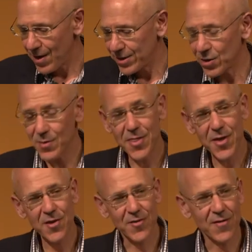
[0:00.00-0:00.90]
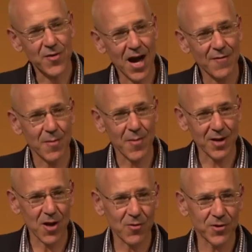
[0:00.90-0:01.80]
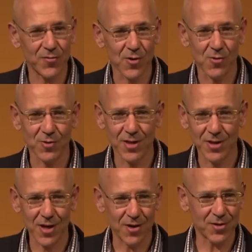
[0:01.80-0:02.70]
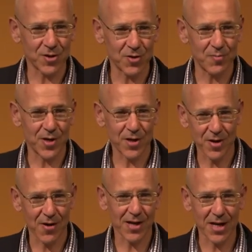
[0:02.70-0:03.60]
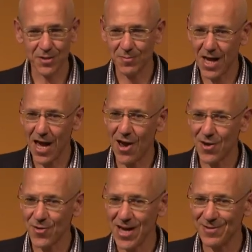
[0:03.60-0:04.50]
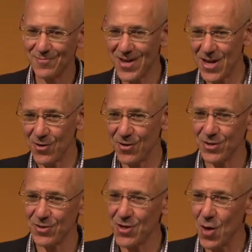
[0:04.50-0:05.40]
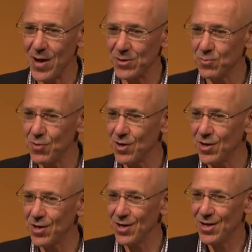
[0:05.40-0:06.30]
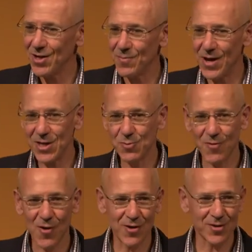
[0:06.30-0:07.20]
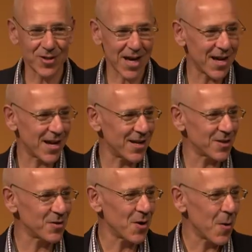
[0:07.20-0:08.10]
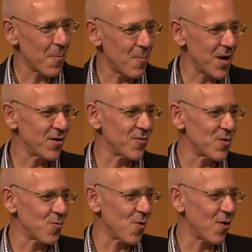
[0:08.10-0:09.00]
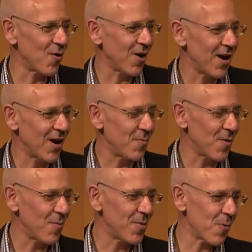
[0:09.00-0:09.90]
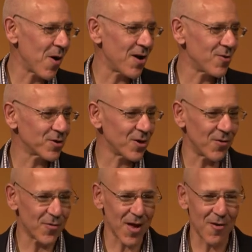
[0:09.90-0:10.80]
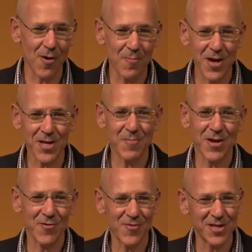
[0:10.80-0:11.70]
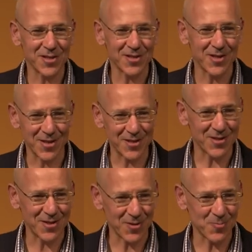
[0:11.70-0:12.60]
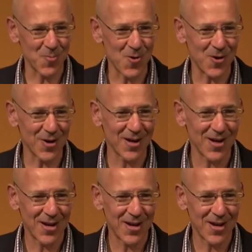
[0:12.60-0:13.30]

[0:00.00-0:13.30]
So in theory, if you have a mental health difficulty, the answer should be you go and get some care, you get healed, and you go back to work. But as we've heard today, and as many of you will um, be aware yourself, there are many, many reasons that this doesn't work.